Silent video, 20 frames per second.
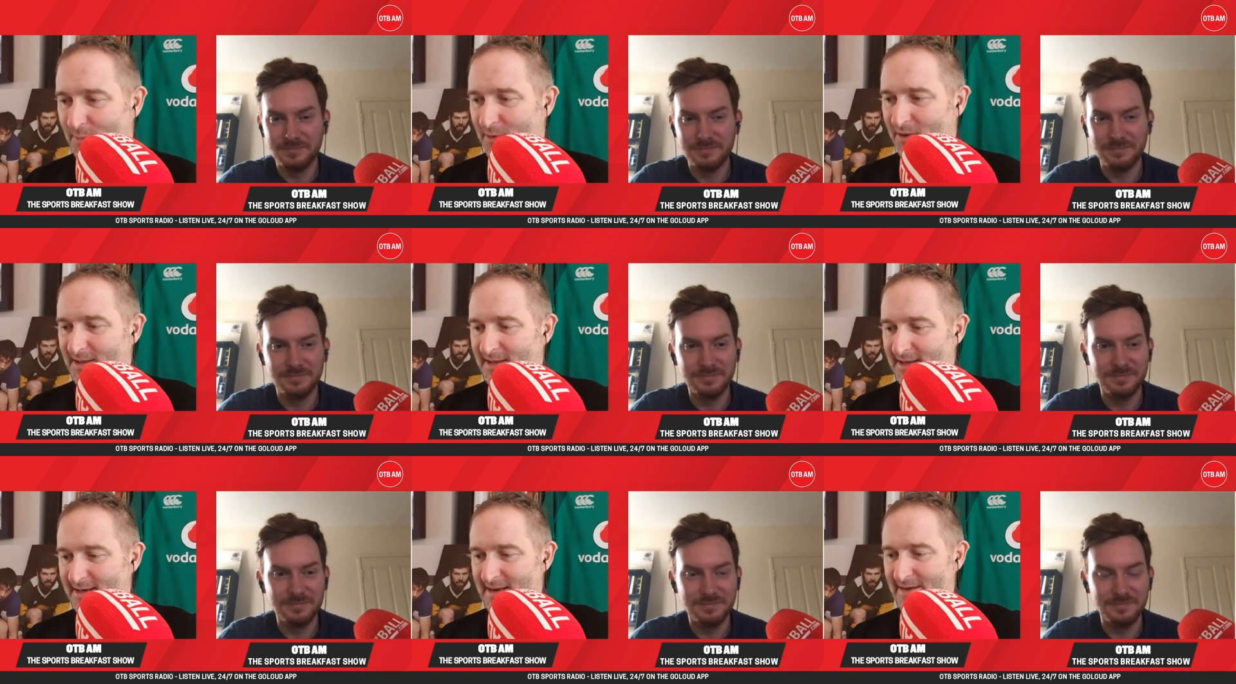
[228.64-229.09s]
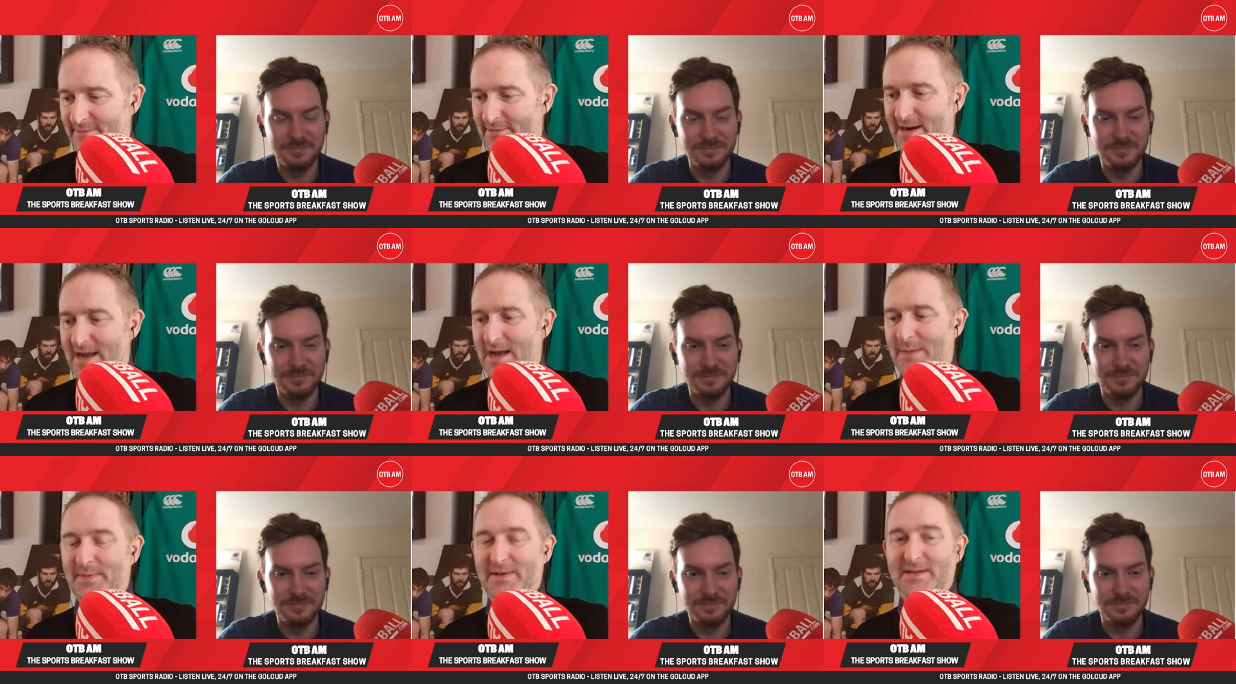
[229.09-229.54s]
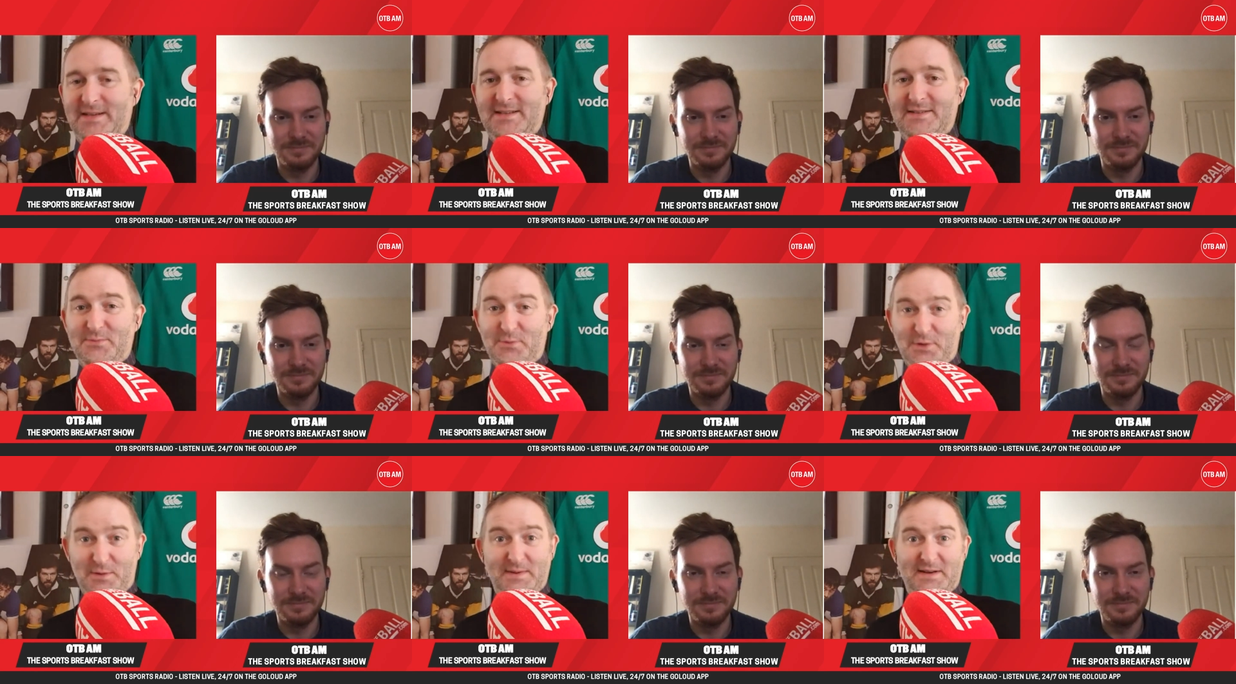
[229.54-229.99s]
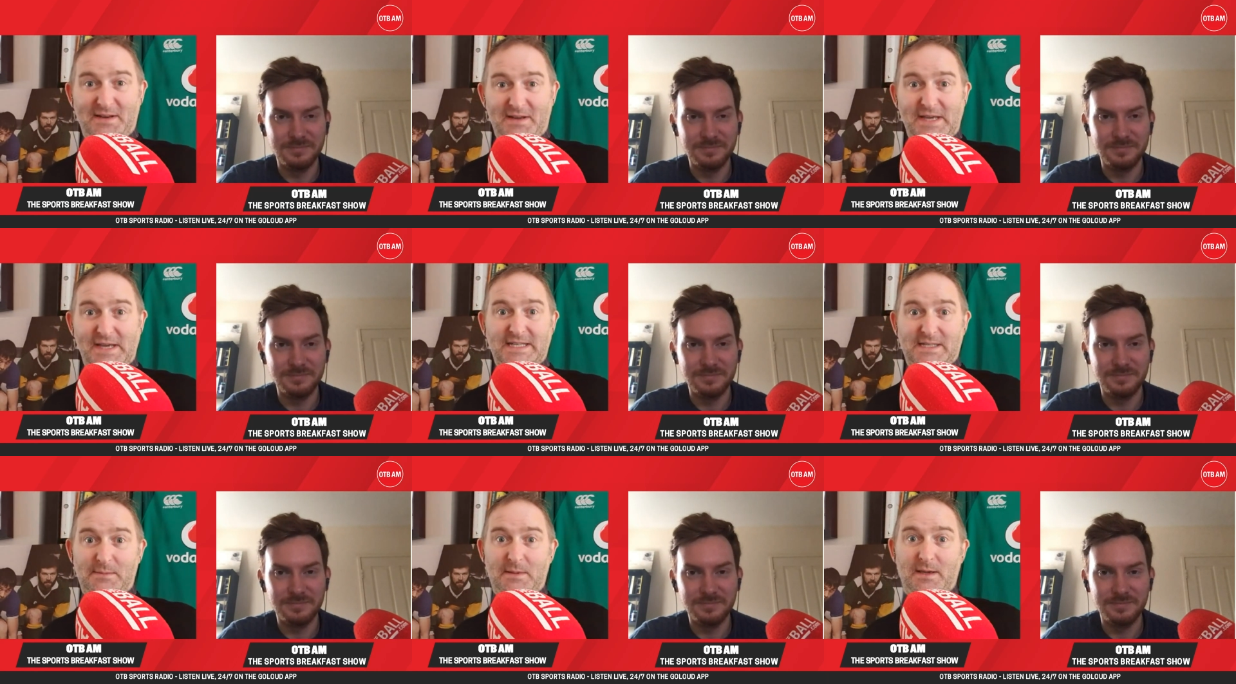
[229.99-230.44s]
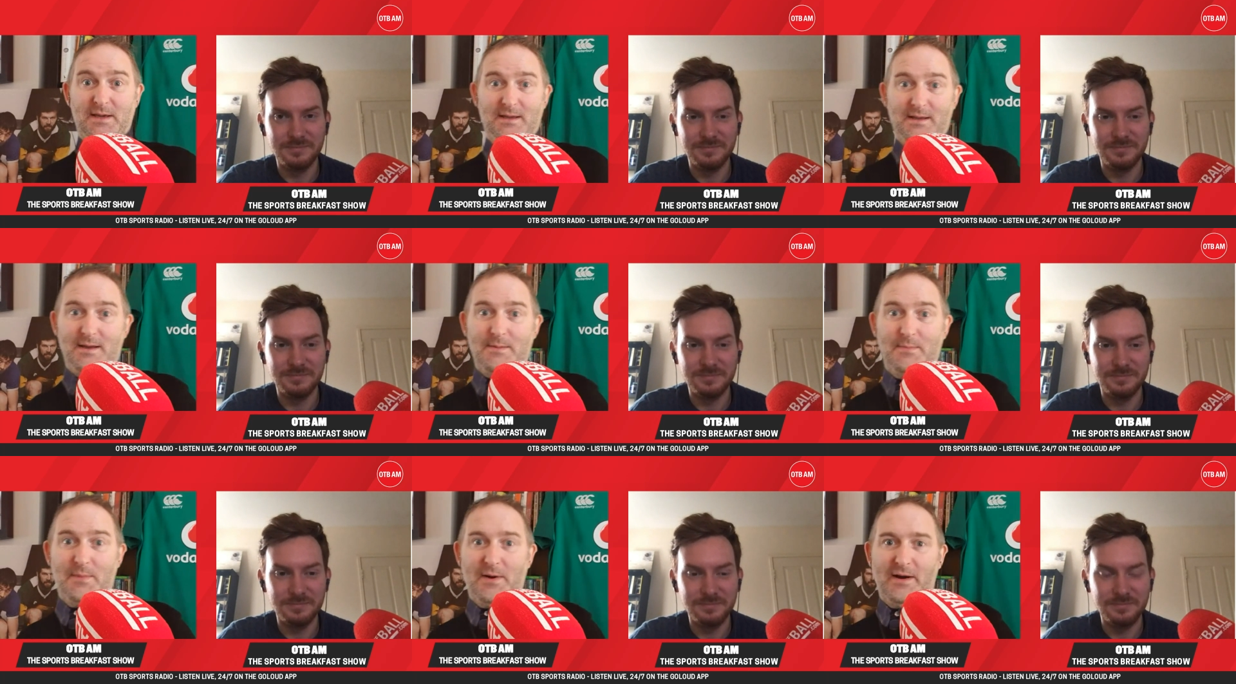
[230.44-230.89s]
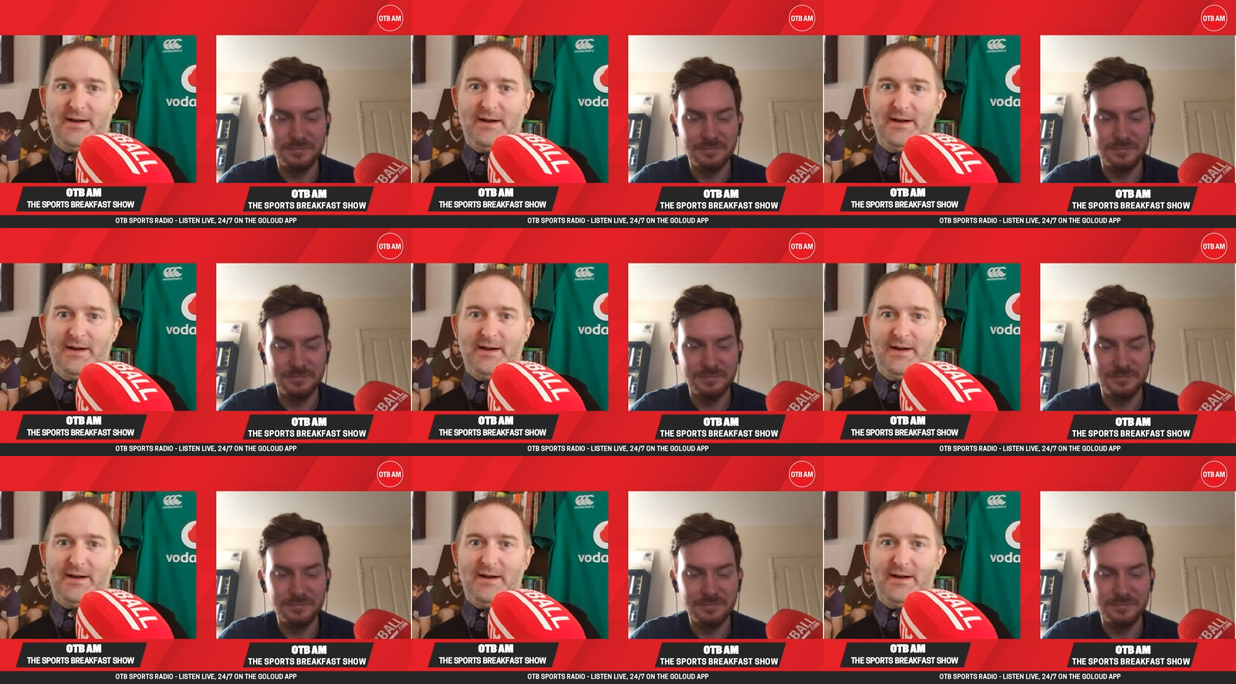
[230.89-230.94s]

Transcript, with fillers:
Speaker 1: of football that ever happened. Would have been nice to be a,